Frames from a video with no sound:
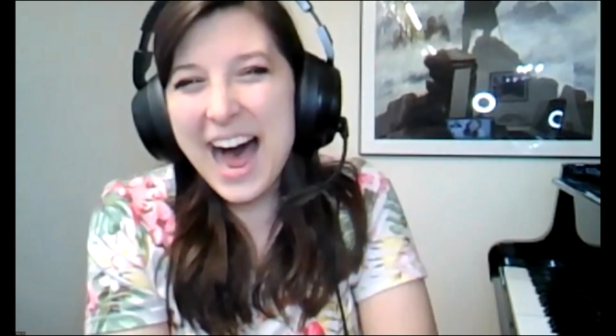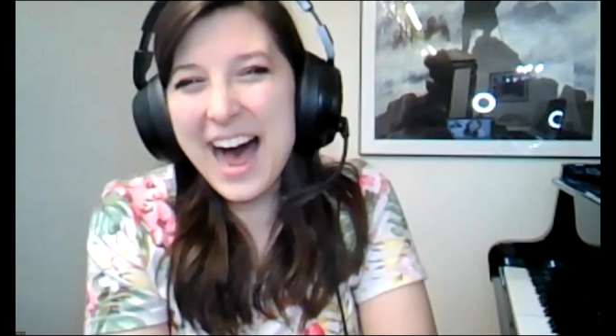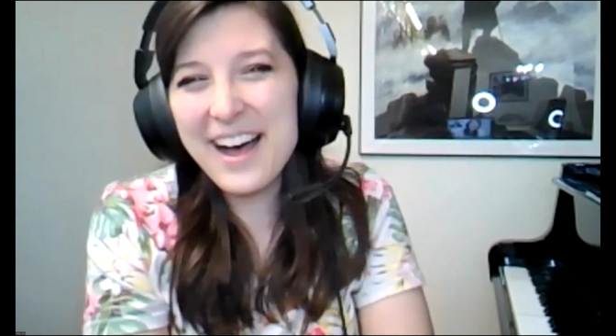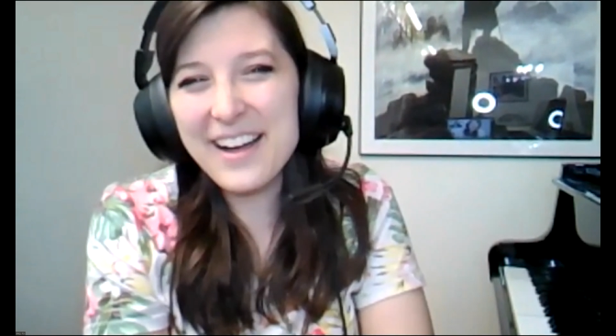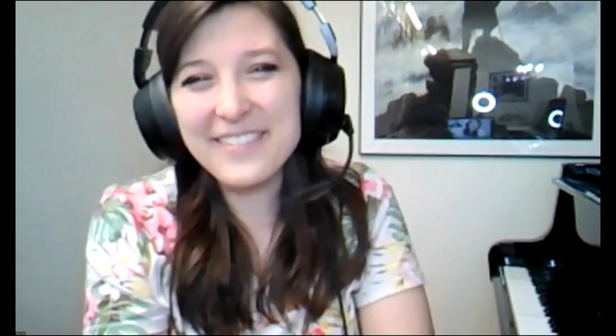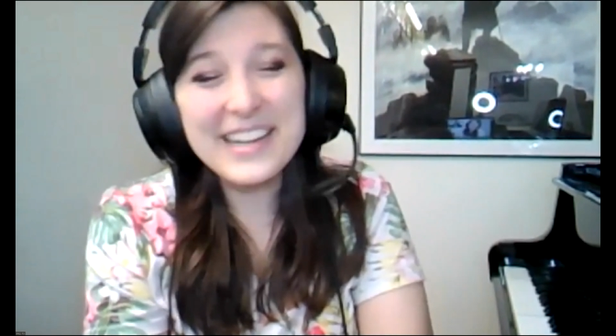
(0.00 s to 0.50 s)

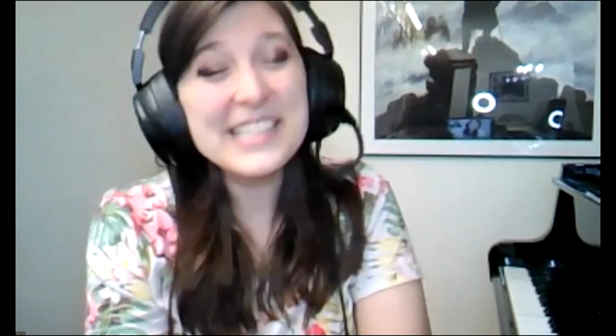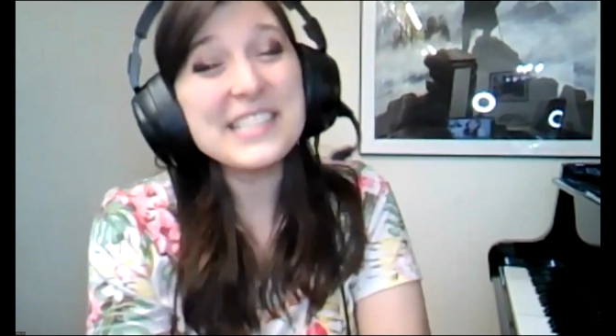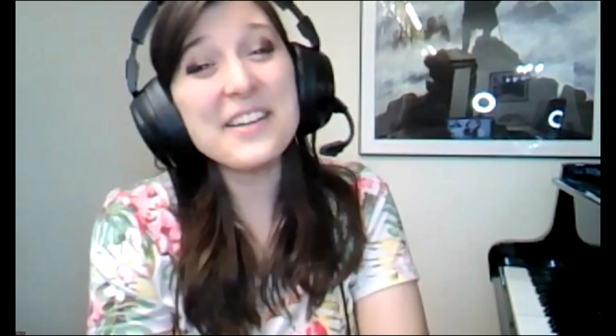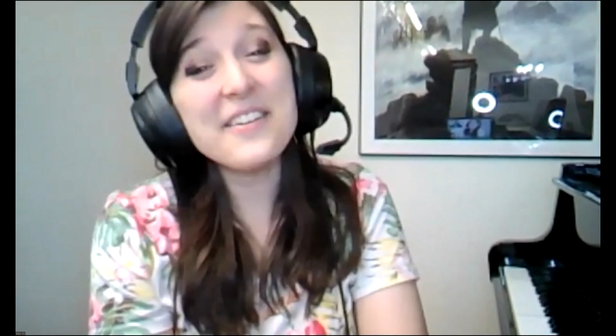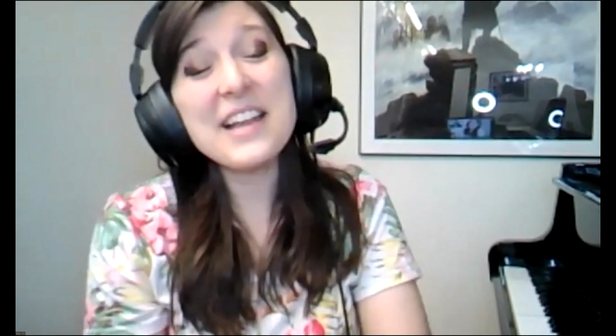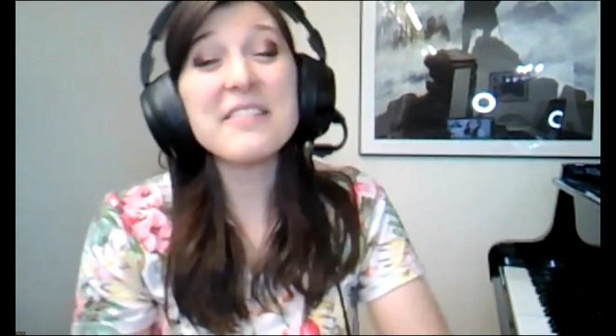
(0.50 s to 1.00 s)
All right.
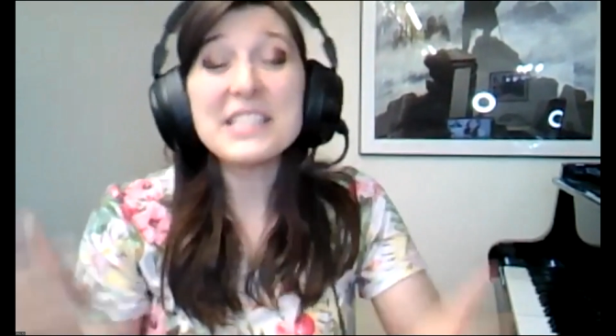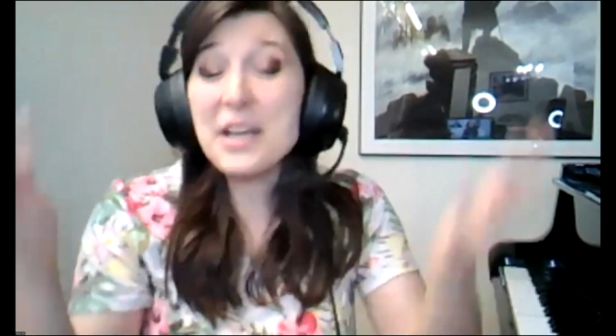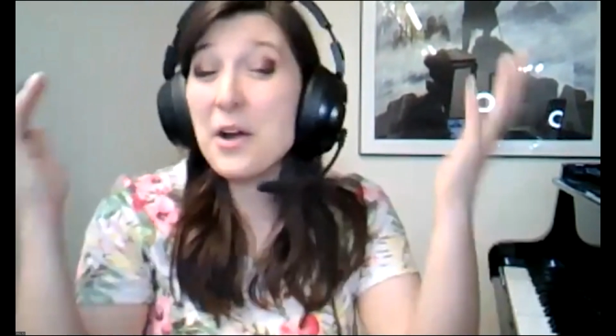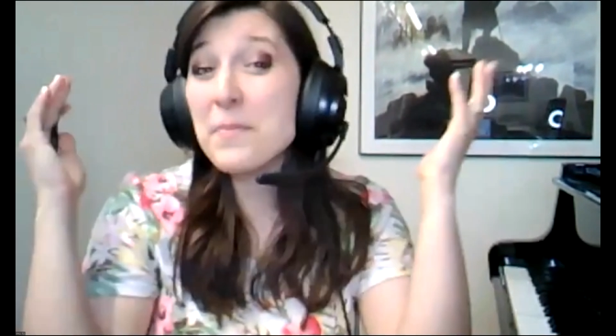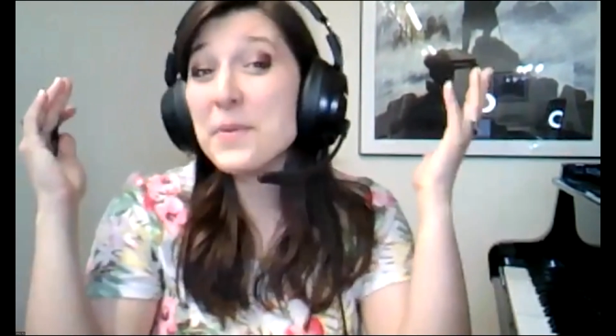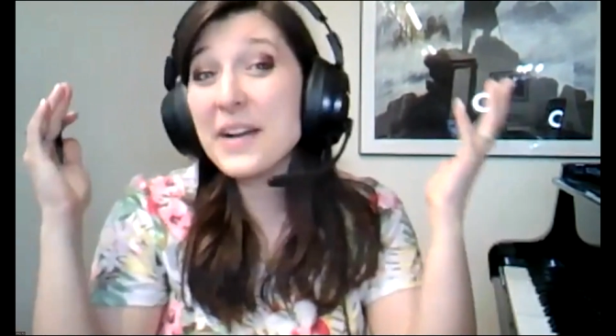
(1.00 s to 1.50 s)
So anyways, I
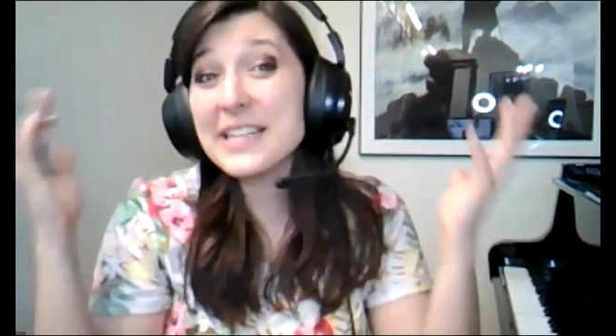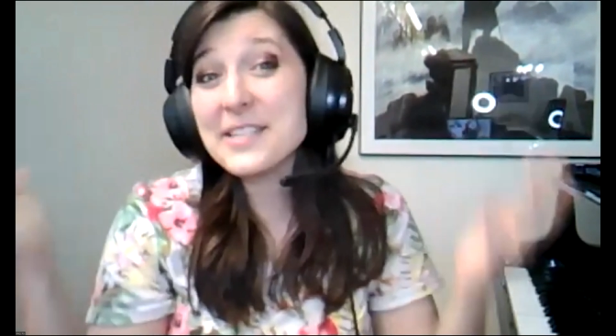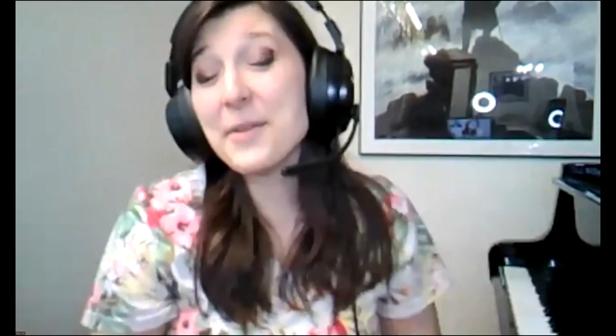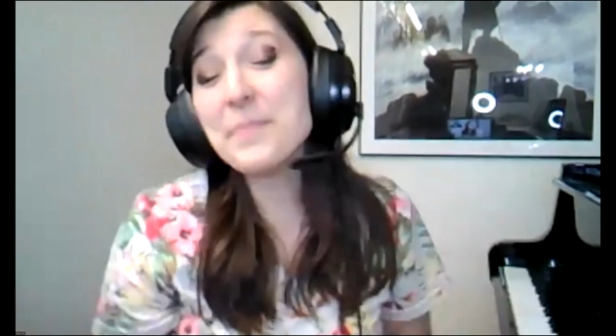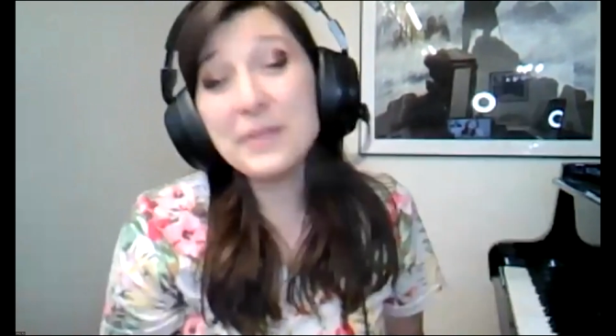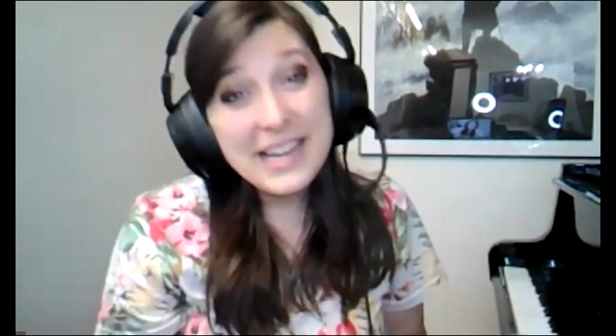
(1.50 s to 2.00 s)
hope you guys
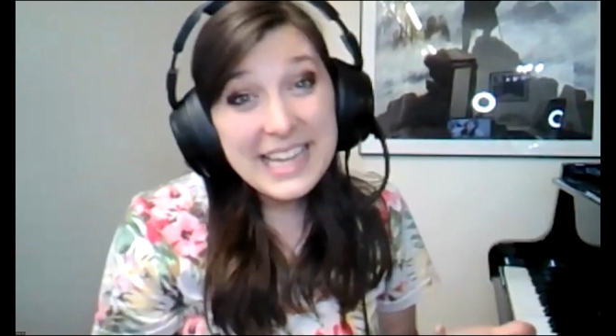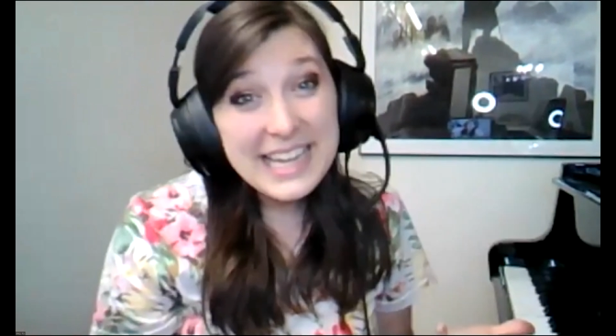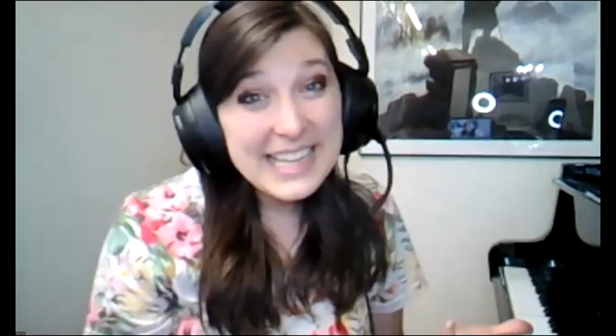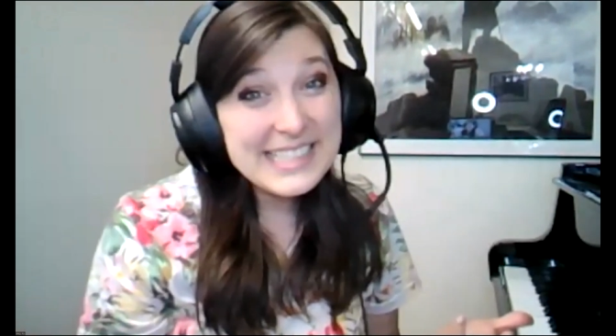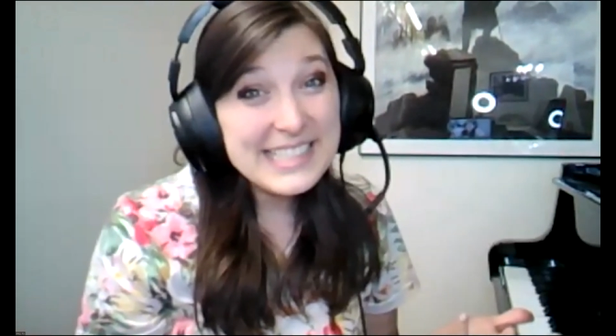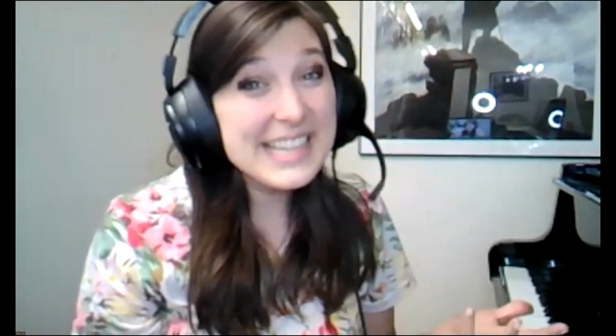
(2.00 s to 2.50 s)
all plug
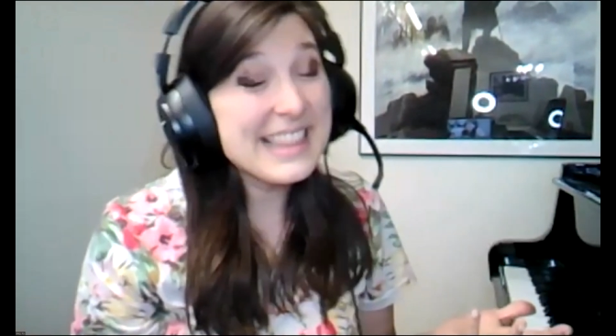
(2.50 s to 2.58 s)
into